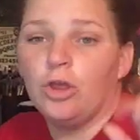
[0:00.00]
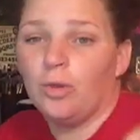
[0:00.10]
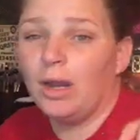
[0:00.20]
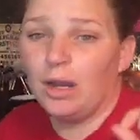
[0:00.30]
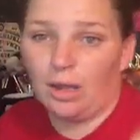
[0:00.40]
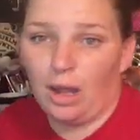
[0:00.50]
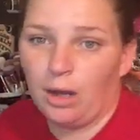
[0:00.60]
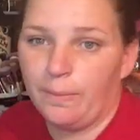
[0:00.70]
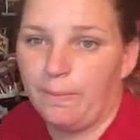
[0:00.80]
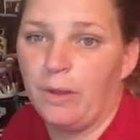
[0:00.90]
You get a lot
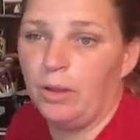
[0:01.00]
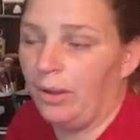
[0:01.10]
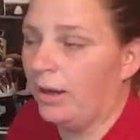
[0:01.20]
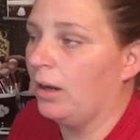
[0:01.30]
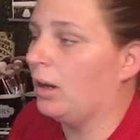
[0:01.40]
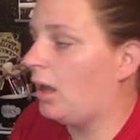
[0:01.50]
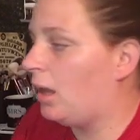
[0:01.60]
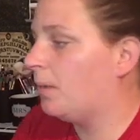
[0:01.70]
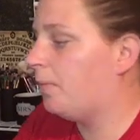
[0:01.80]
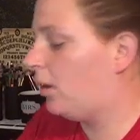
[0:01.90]

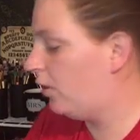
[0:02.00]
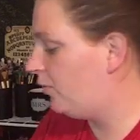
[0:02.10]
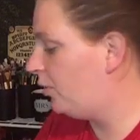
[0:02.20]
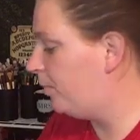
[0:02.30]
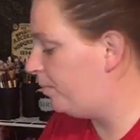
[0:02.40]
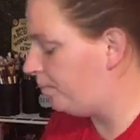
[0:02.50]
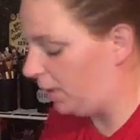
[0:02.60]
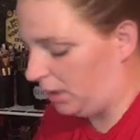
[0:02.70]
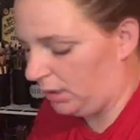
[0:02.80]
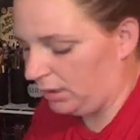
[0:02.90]
of product for your
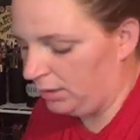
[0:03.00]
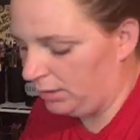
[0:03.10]
buck.